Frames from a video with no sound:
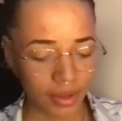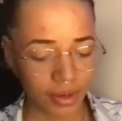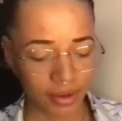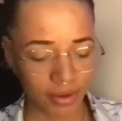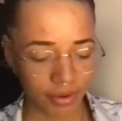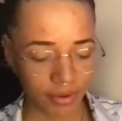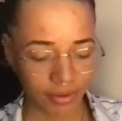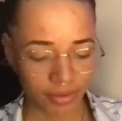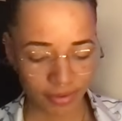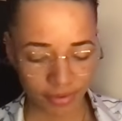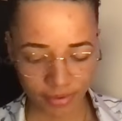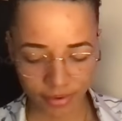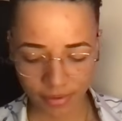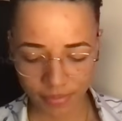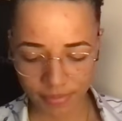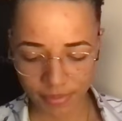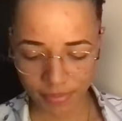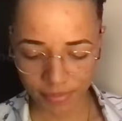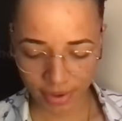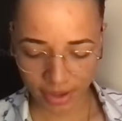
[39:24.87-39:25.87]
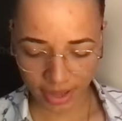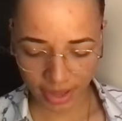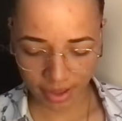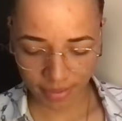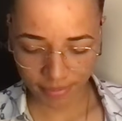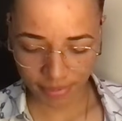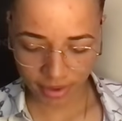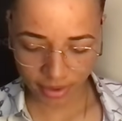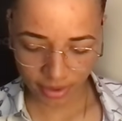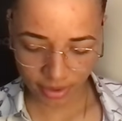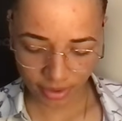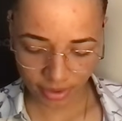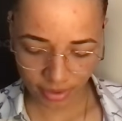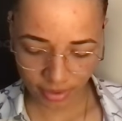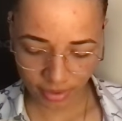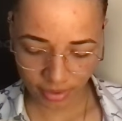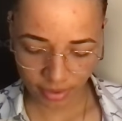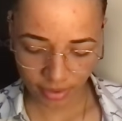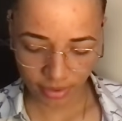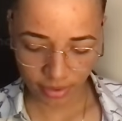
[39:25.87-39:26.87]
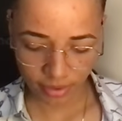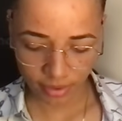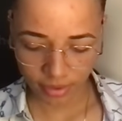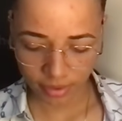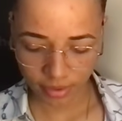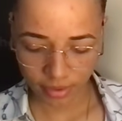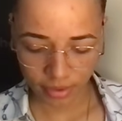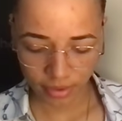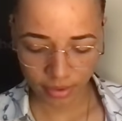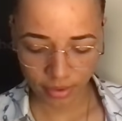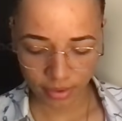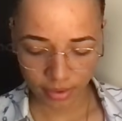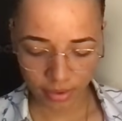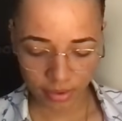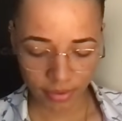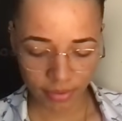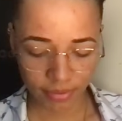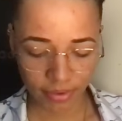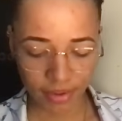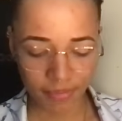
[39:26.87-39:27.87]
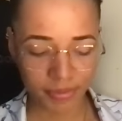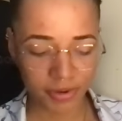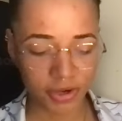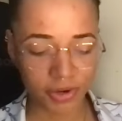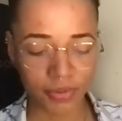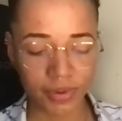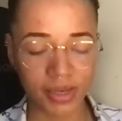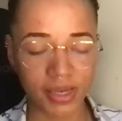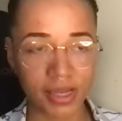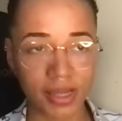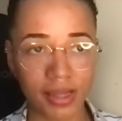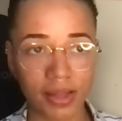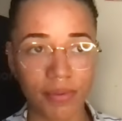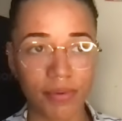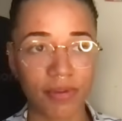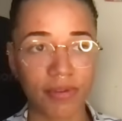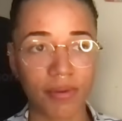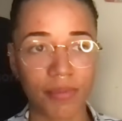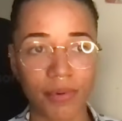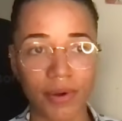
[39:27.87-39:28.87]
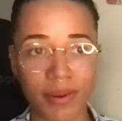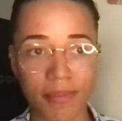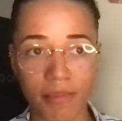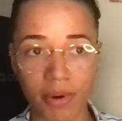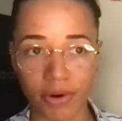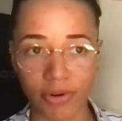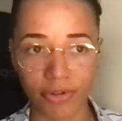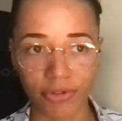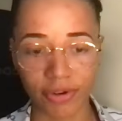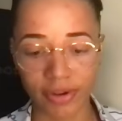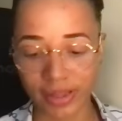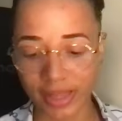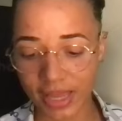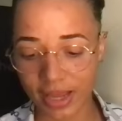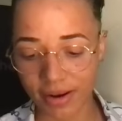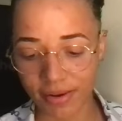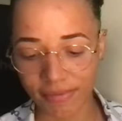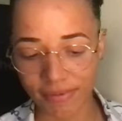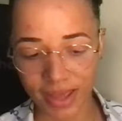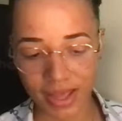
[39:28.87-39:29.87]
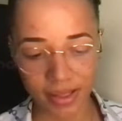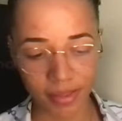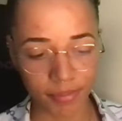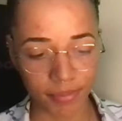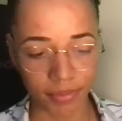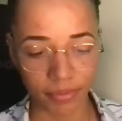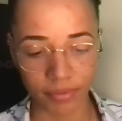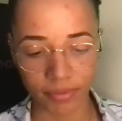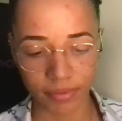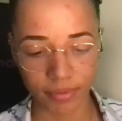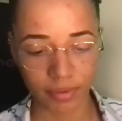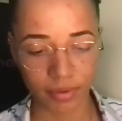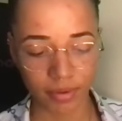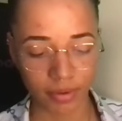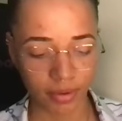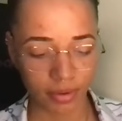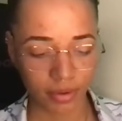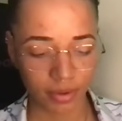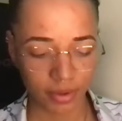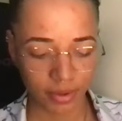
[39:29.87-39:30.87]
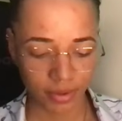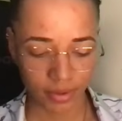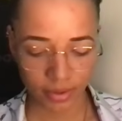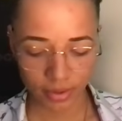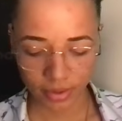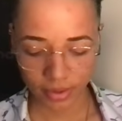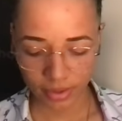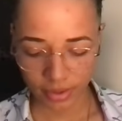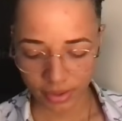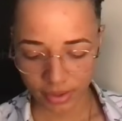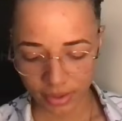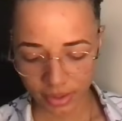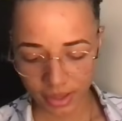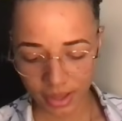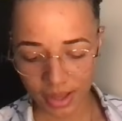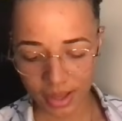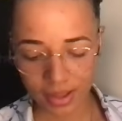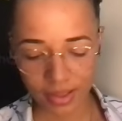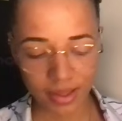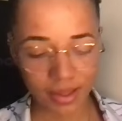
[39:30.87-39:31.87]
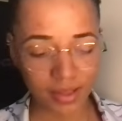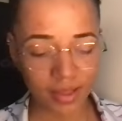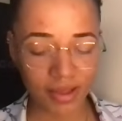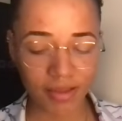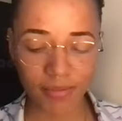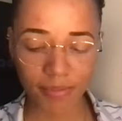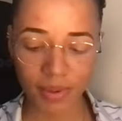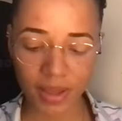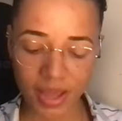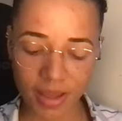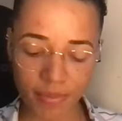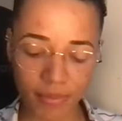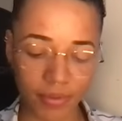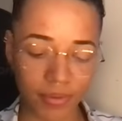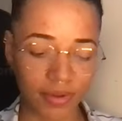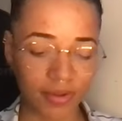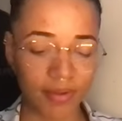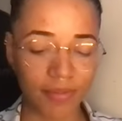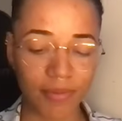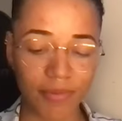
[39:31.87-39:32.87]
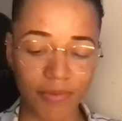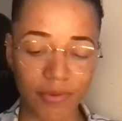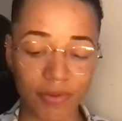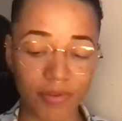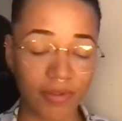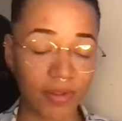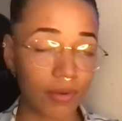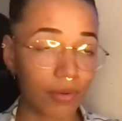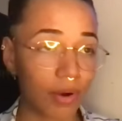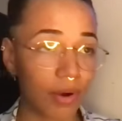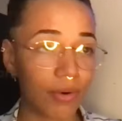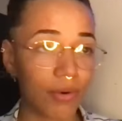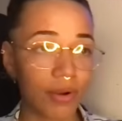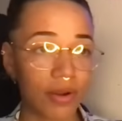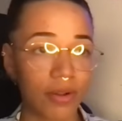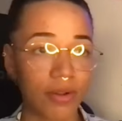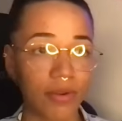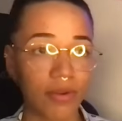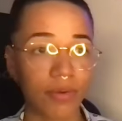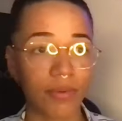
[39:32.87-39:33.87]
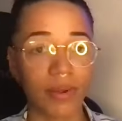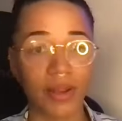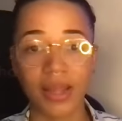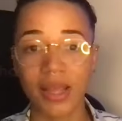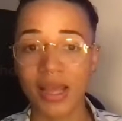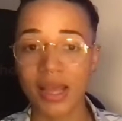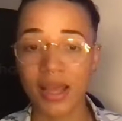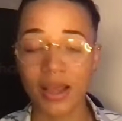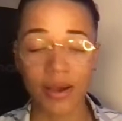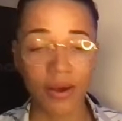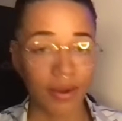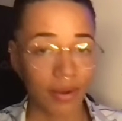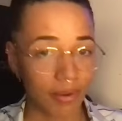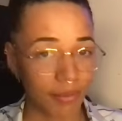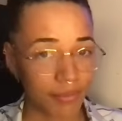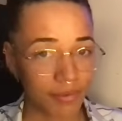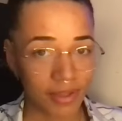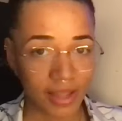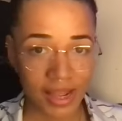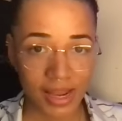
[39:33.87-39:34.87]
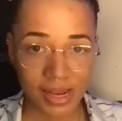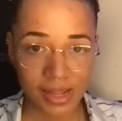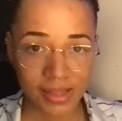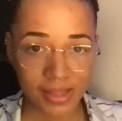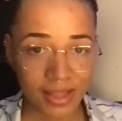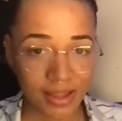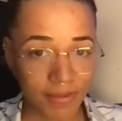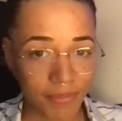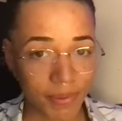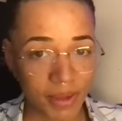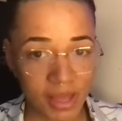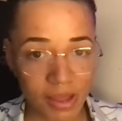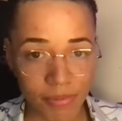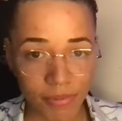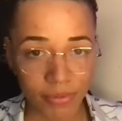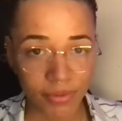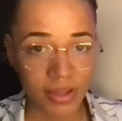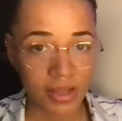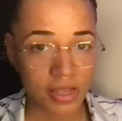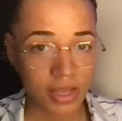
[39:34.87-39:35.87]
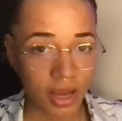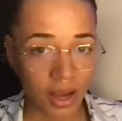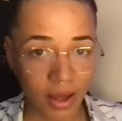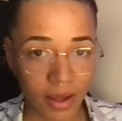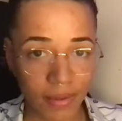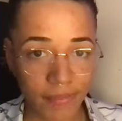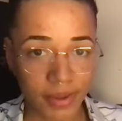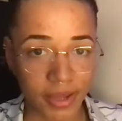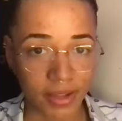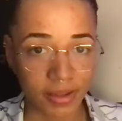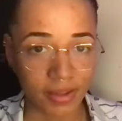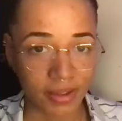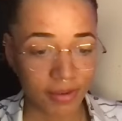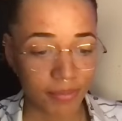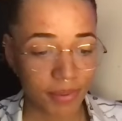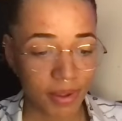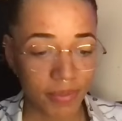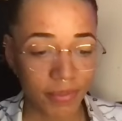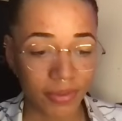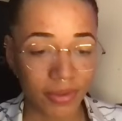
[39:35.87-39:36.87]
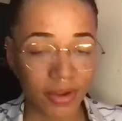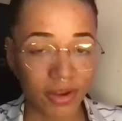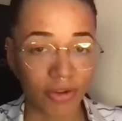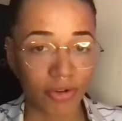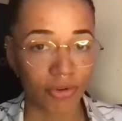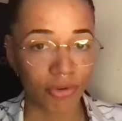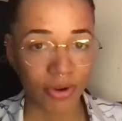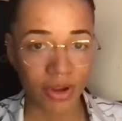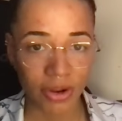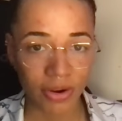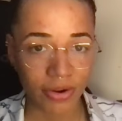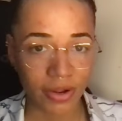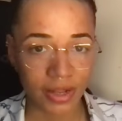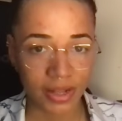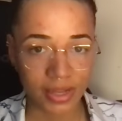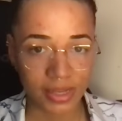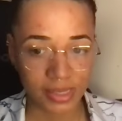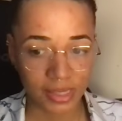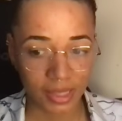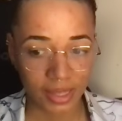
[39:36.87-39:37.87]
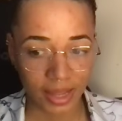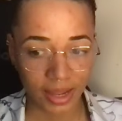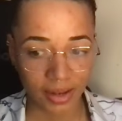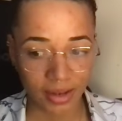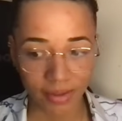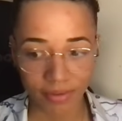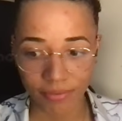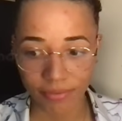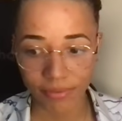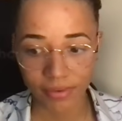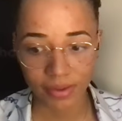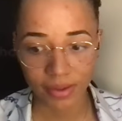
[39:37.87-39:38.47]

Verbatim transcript: I know, this could have been what happened, right? But you were dealing with someone emotionally unavailable. Okay, these people, and some of you are still holding on to it. What I'm saying is these people, these karmics, these people that are triggering this collective,